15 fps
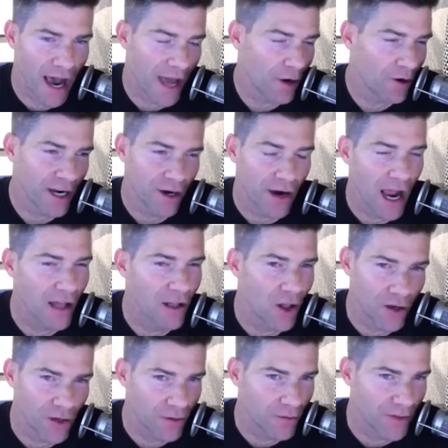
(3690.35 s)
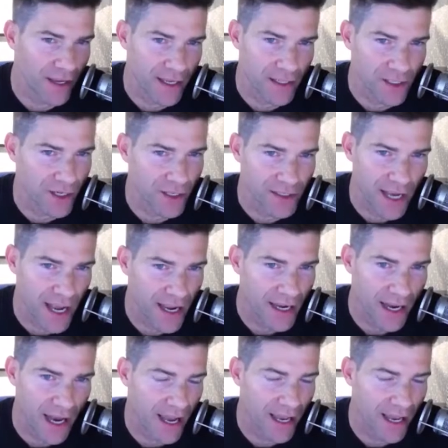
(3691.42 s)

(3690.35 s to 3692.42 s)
I don't care how long you think it's going to take.